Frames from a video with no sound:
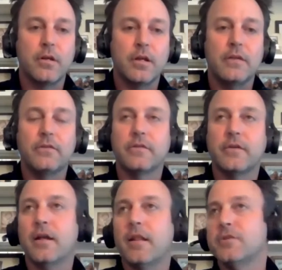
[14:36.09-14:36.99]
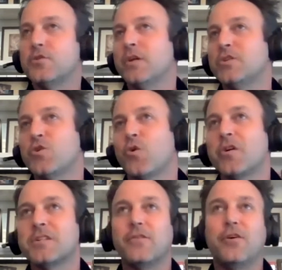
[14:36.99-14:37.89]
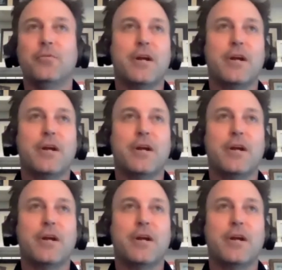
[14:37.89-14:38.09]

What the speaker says: It's like doing chores of old.